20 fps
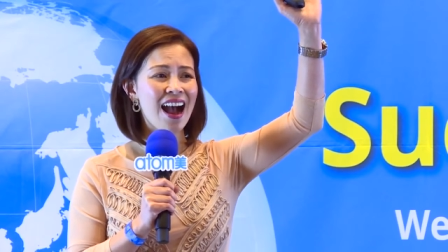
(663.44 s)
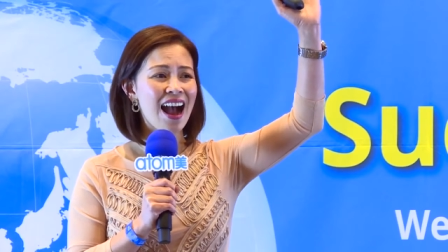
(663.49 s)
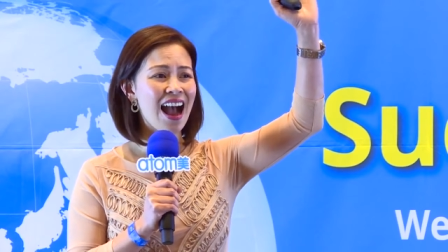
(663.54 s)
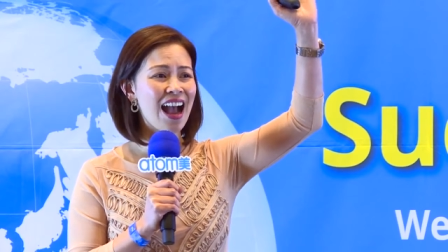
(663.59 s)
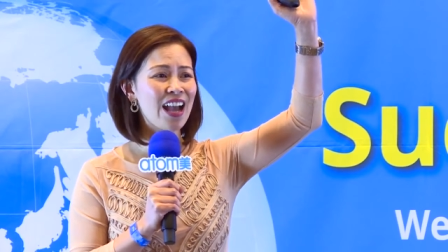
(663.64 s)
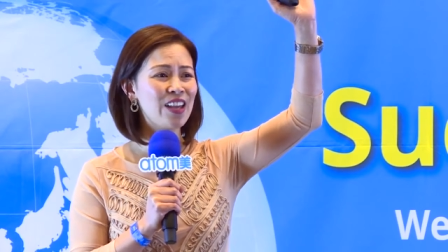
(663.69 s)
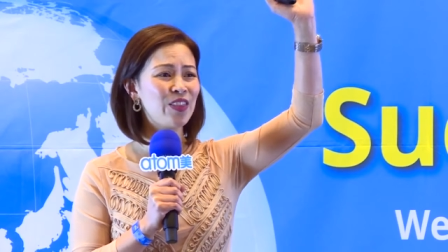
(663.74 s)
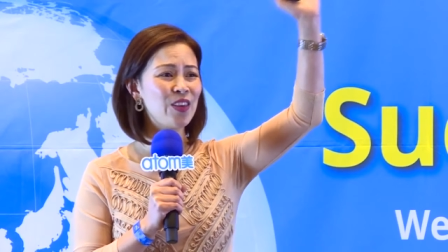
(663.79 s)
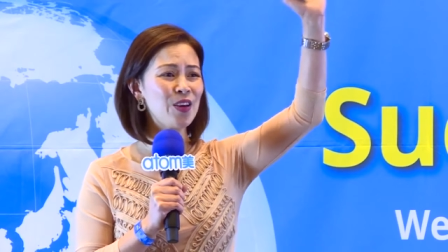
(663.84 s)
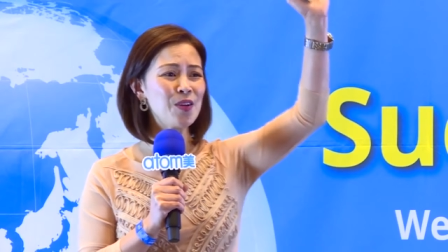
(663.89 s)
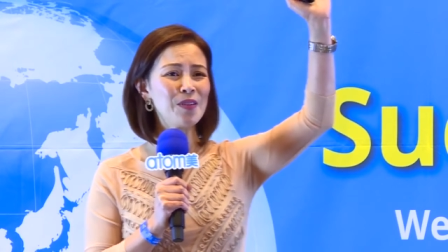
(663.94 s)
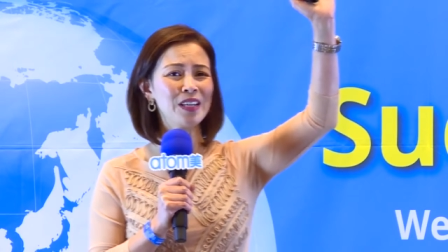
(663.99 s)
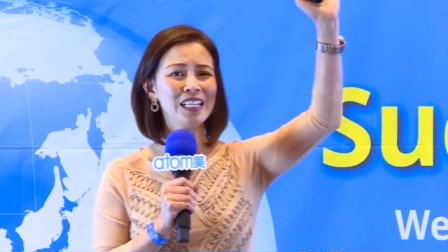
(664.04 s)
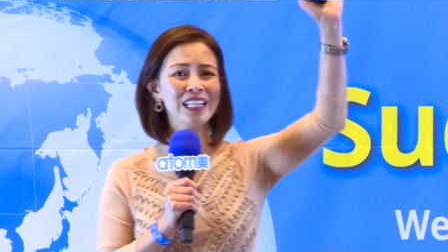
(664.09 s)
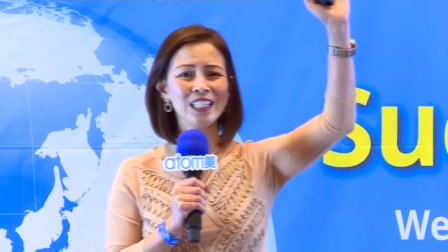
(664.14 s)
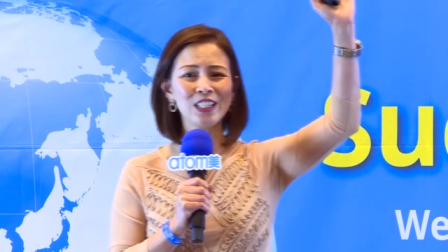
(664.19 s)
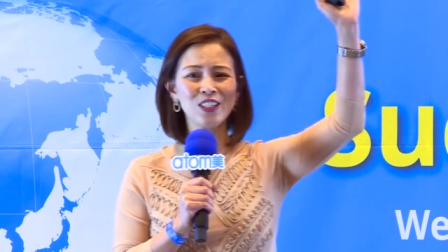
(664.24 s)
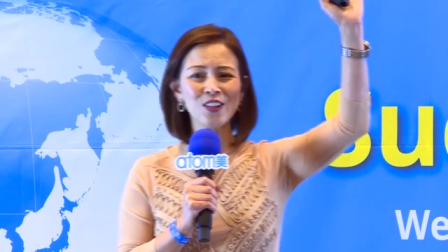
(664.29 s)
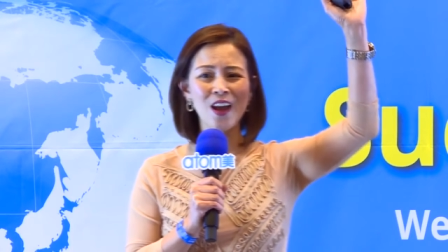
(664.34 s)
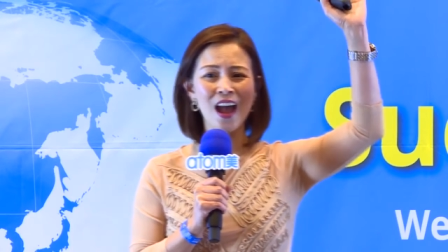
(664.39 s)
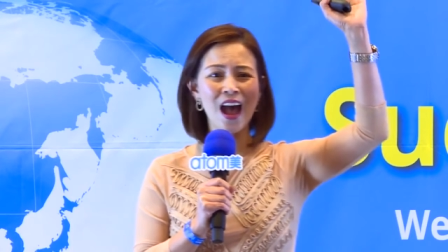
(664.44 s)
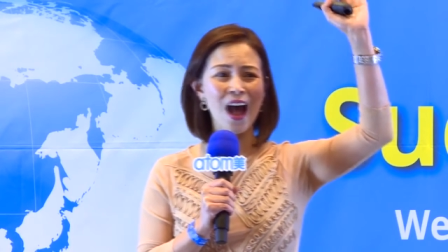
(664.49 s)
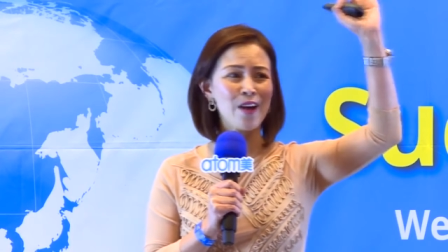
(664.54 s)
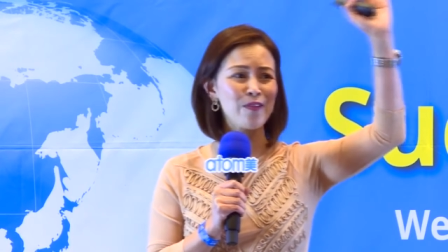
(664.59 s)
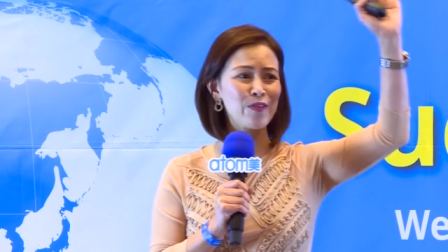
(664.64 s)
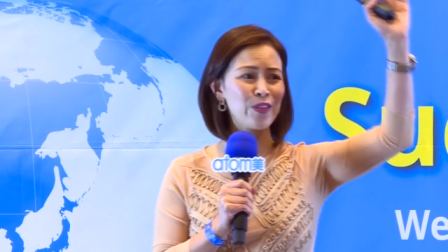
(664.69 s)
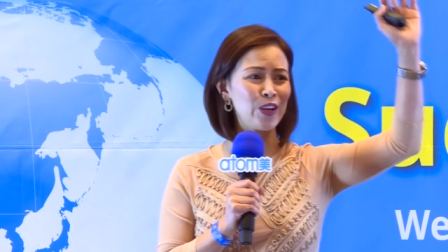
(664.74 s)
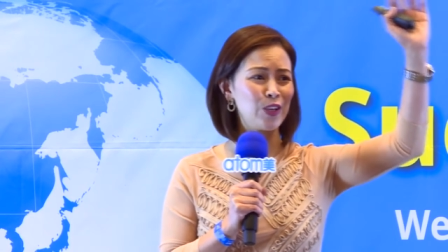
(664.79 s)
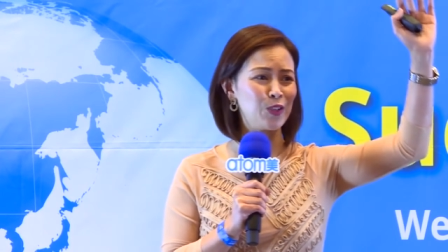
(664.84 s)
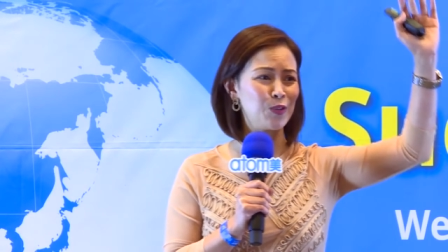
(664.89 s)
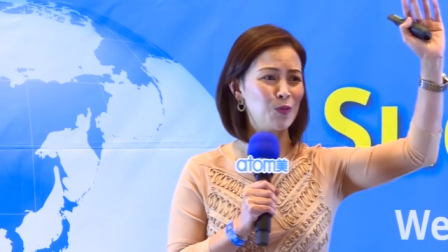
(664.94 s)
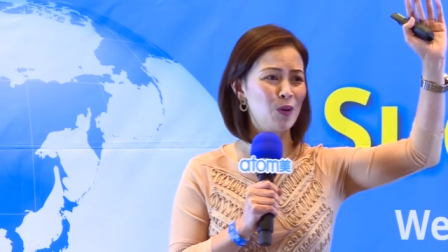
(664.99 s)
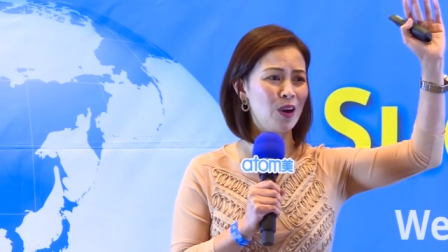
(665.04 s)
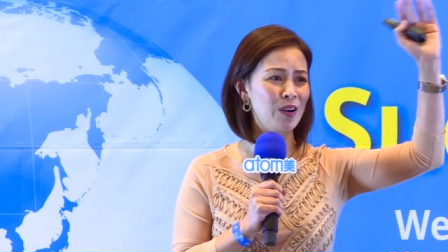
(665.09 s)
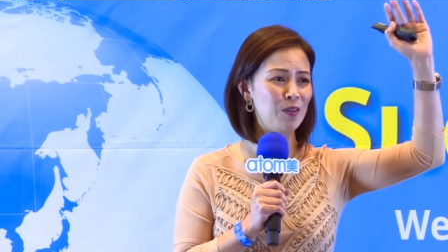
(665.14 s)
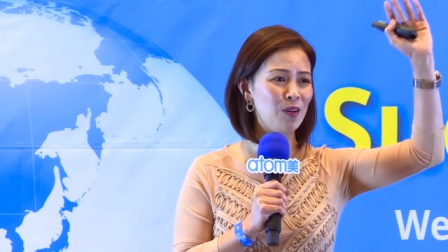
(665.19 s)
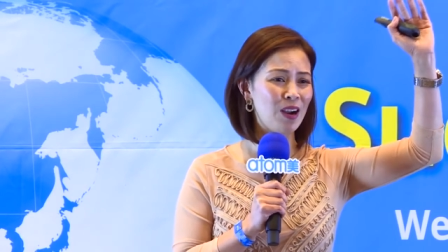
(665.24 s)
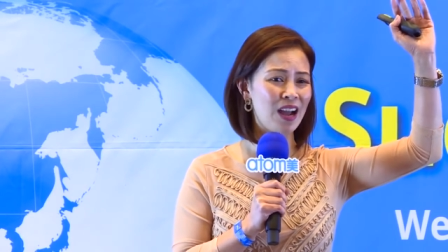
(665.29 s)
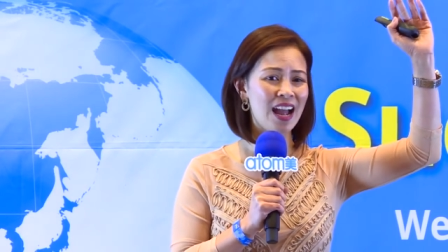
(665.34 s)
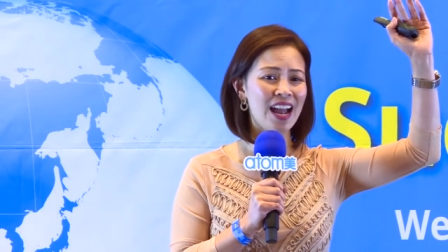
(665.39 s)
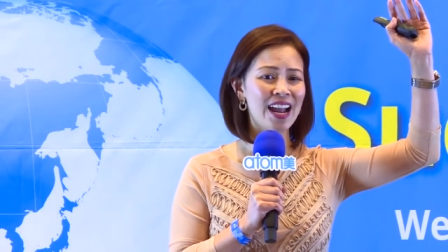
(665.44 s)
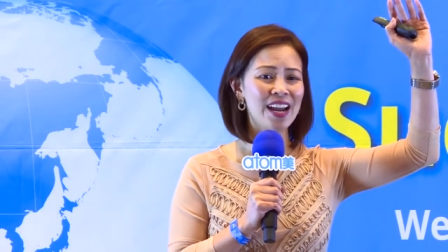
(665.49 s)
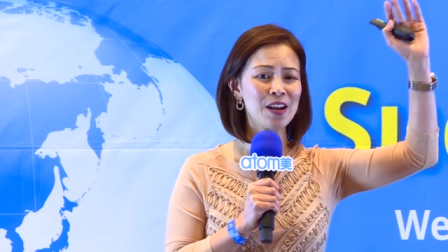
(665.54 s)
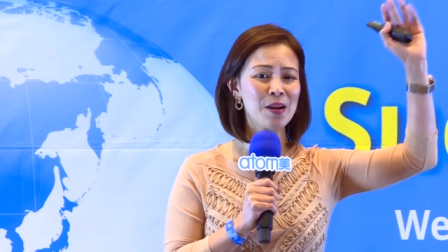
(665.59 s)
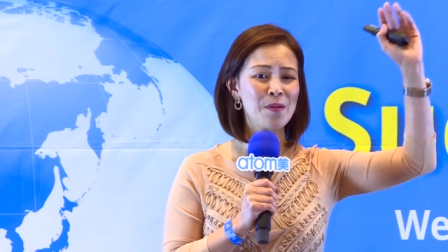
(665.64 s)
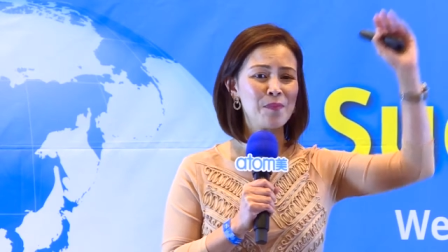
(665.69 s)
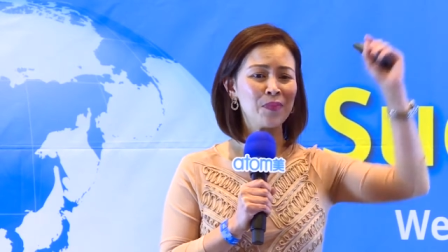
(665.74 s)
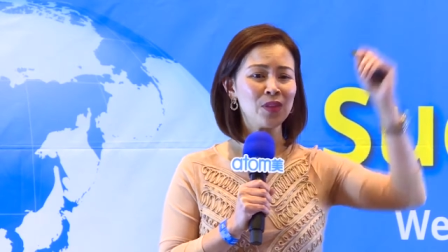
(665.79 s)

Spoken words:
I think we need to have this one, right?